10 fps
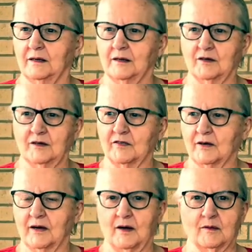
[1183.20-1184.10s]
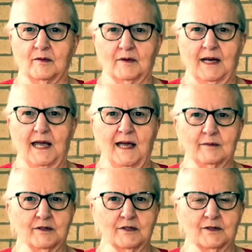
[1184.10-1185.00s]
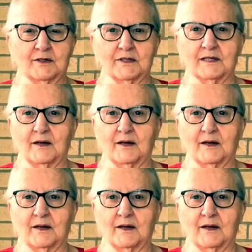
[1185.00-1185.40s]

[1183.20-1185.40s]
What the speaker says: couldn't figure out, well, what happened, you know.